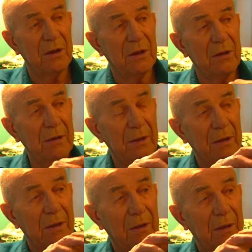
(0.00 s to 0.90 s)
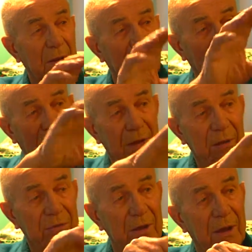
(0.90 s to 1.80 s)
there, on the
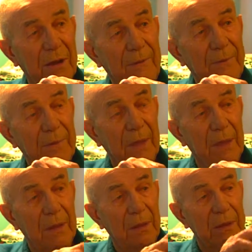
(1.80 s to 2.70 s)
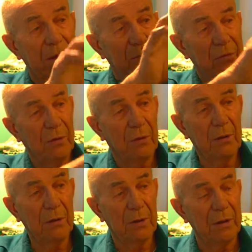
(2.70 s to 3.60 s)
hillside. There was a
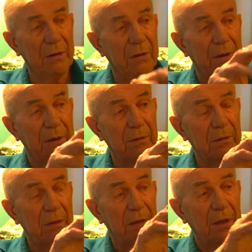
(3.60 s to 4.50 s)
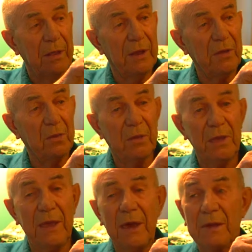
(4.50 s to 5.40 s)
hole there, and that's why
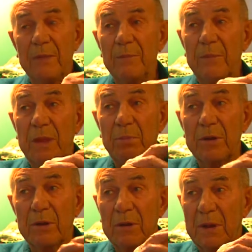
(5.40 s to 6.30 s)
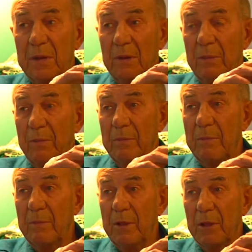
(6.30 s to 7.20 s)
they had they built a little
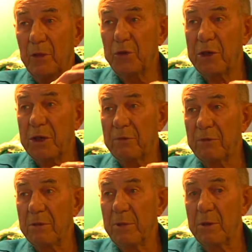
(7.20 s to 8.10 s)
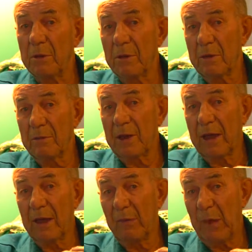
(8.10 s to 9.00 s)
shed for the mule,
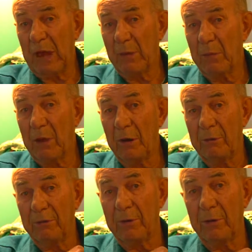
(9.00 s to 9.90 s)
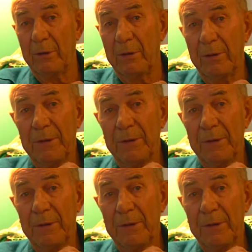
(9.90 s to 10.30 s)
like a barn for her.